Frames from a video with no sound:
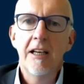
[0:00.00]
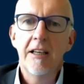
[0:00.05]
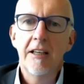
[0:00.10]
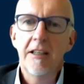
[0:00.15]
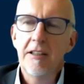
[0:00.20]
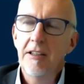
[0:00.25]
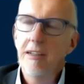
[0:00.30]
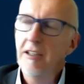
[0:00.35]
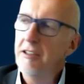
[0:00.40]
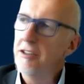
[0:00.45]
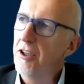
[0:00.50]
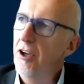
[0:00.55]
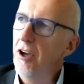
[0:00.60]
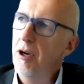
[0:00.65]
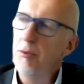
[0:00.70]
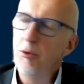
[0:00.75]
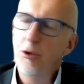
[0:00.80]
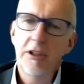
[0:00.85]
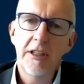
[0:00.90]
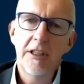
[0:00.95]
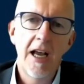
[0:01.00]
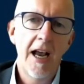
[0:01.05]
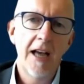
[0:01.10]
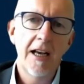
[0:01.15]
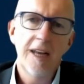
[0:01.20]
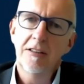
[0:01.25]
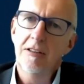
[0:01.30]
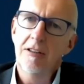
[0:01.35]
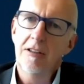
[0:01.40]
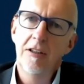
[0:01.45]
and cyber
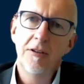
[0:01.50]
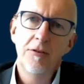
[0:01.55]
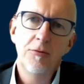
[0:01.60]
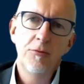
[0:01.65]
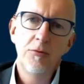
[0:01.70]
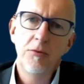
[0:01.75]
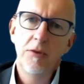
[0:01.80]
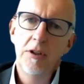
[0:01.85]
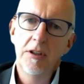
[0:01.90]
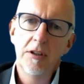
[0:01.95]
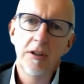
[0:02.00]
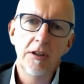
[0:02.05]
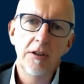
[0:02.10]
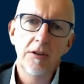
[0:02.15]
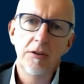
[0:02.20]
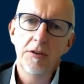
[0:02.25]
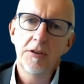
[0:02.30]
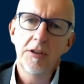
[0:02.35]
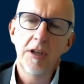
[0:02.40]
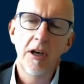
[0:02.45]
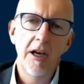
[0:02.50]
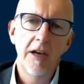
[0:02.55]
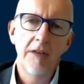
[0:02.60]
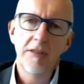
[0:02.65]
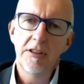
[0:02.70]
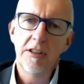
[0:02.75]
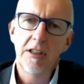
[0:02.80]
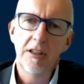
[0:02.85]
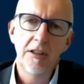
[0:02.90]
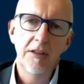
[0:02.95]
attacks can really also
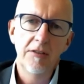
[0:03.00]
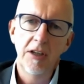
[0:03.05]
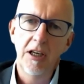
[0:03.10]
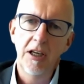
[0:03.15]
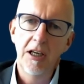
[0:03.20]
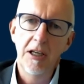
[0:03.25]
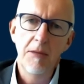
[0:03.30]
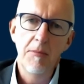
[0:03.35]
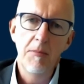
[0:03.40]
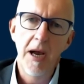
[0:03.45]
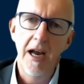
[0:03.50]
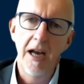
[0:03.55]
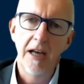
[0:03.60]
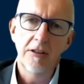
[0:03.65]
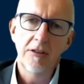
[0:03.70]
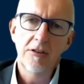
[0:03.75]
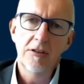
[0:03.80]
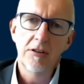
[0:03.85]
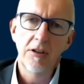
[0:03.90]
have a significant impact.